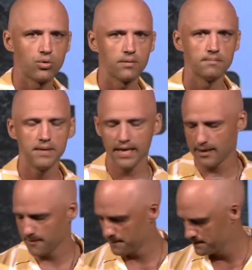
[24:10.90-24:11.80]

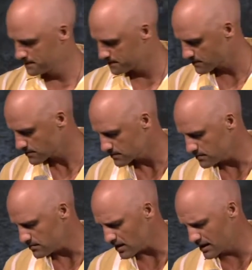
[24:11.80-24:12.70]
Man,
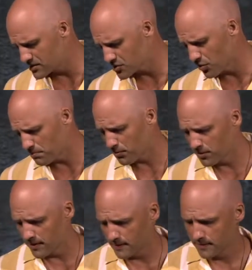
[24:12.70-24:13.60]
it's so important.